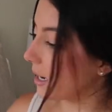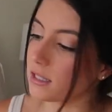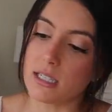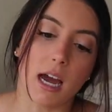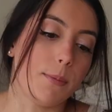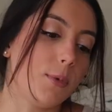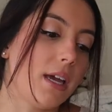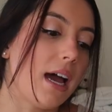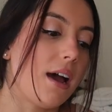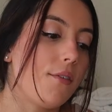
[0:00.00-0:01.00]
next up we
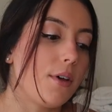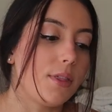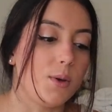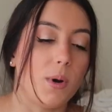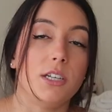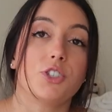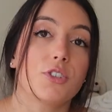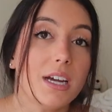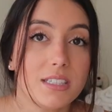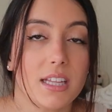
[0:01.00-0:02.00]
have the one
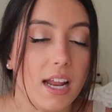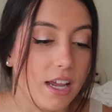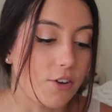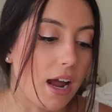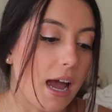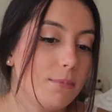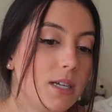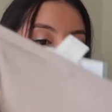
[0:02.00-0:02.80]
dress that I grabbed,